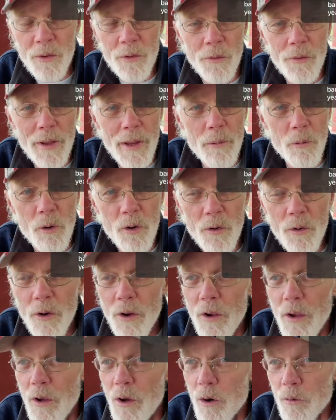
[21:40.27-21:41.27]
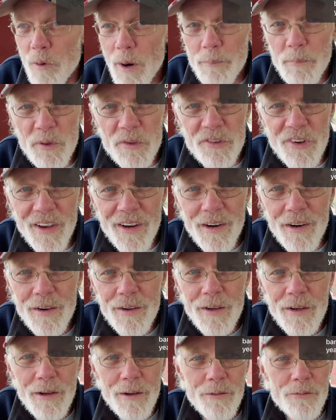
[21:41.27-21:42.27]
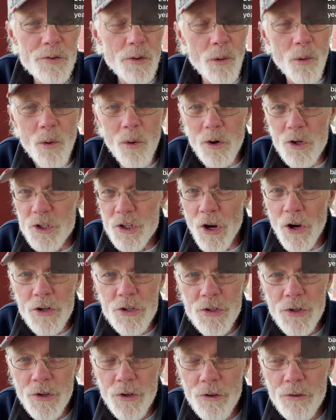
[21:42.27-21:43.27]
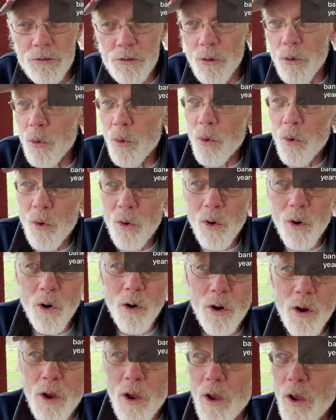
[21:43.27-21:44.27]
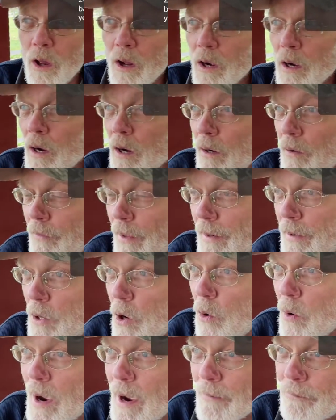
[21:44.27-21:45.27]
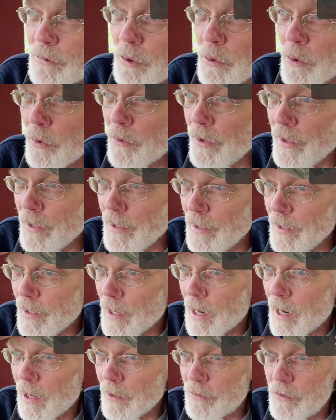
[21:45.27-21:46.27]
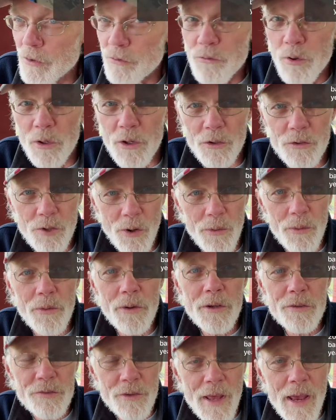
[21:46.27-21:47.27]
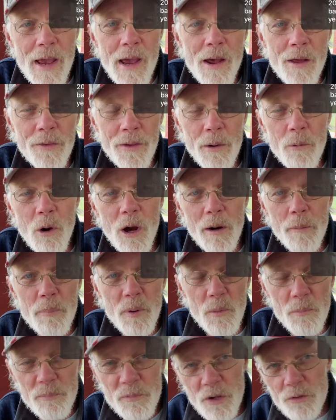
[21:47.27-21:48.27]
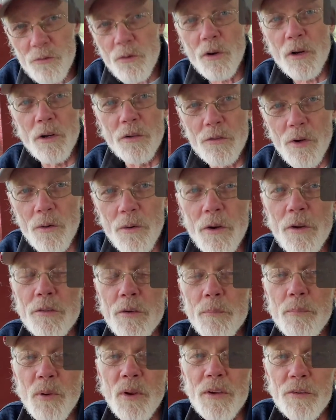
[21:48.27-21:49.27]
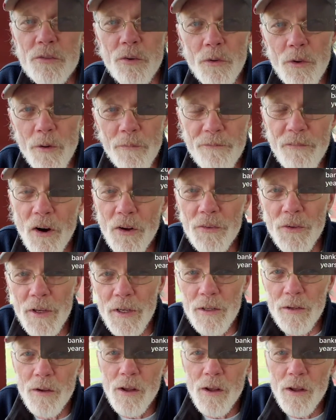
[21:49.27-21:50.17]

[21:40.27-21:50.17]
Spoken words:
they were representatives or judges, or they go after the district attorneys now. They want to put district attorneys in place, so they're funding